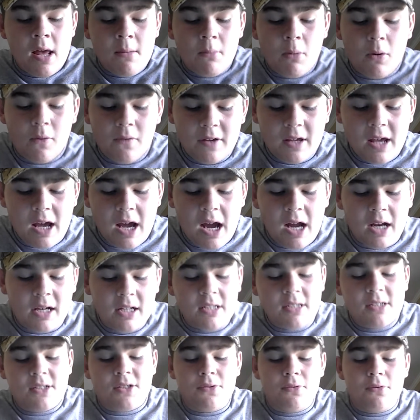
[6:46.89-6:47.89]
Moving on
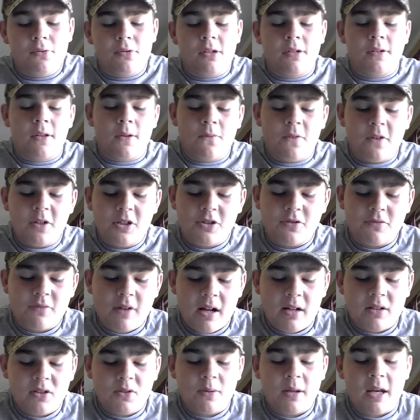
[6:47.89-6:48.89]
into the division rounds,